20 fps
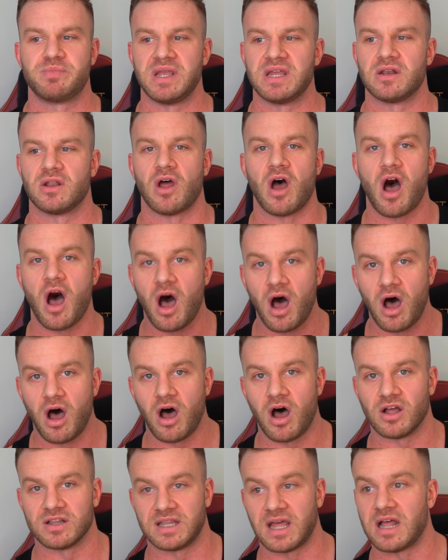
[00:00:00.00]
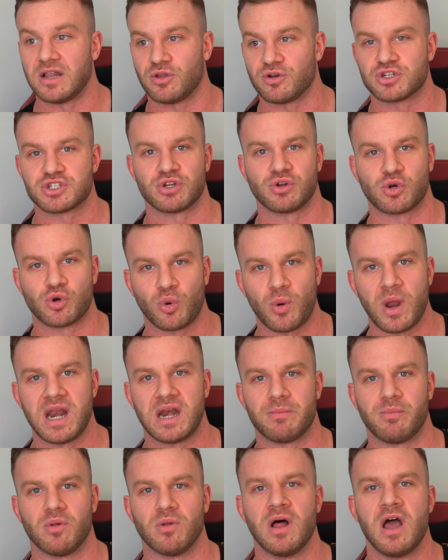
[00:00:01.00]
be in the, oh, that looks
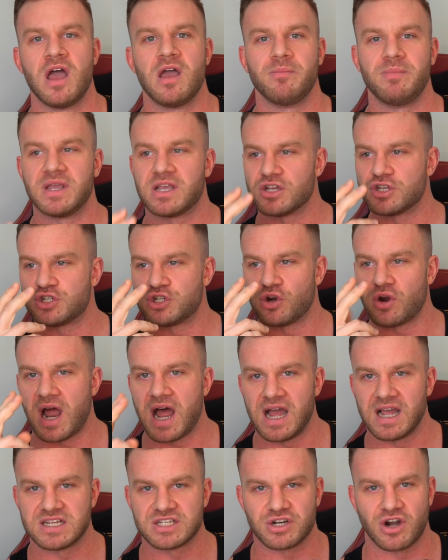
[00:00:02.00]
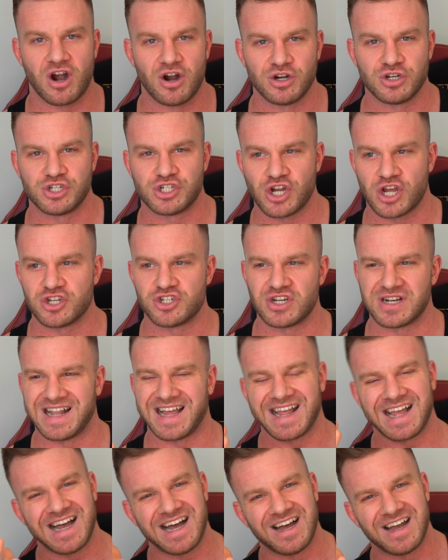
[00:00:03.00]
incredible, because your eyes aren't judging like,
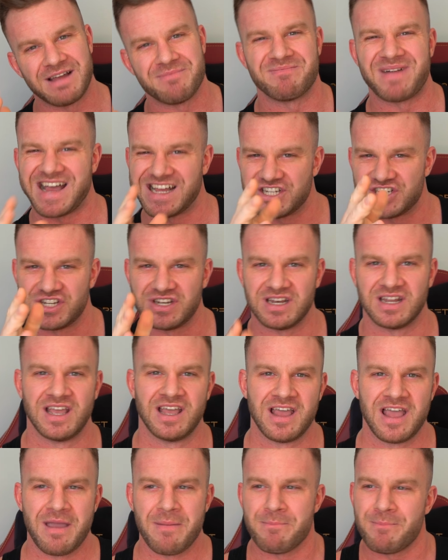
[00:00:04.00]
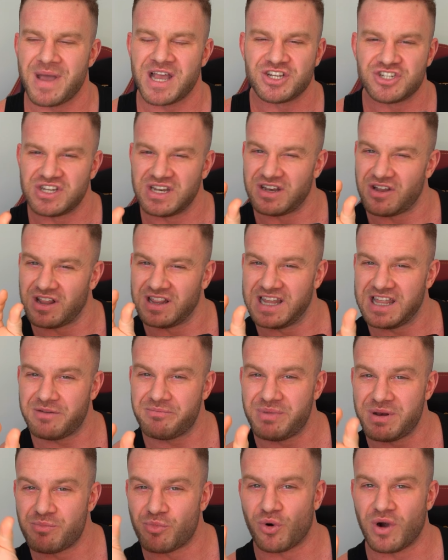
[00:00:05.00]
imagine a little
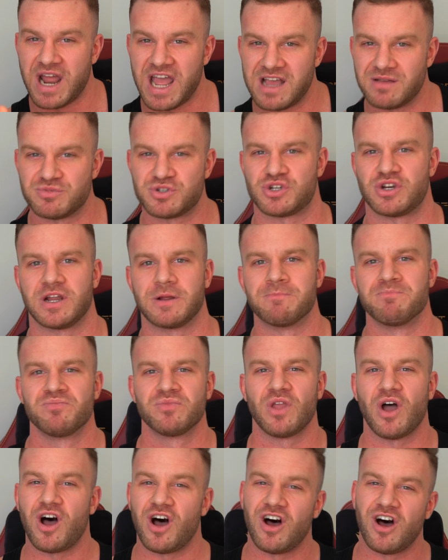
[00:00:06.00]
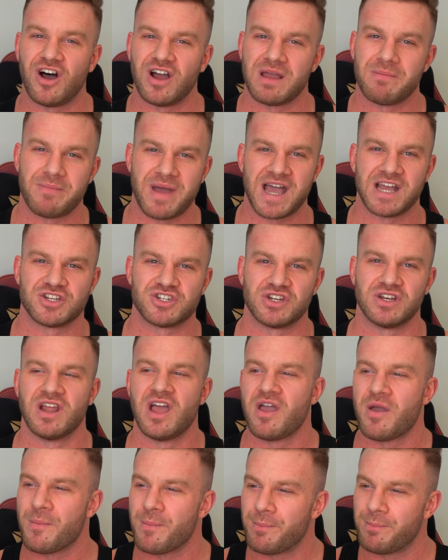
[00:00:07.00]
bit more hamstring. Imagine
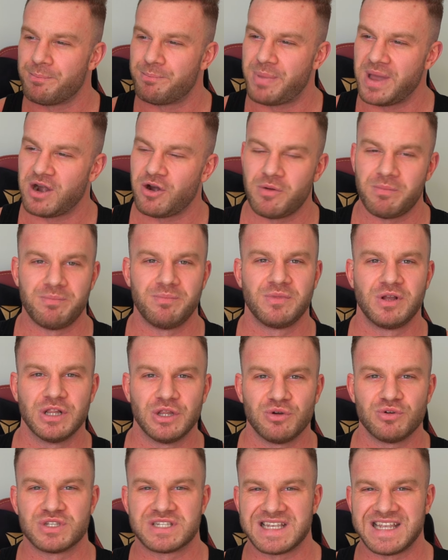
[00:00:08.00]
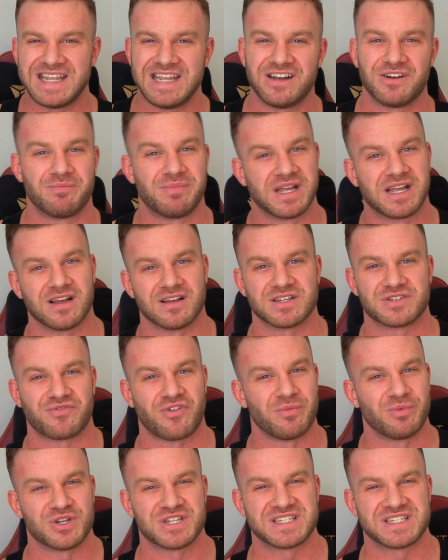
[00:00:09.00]
better glutes here because from the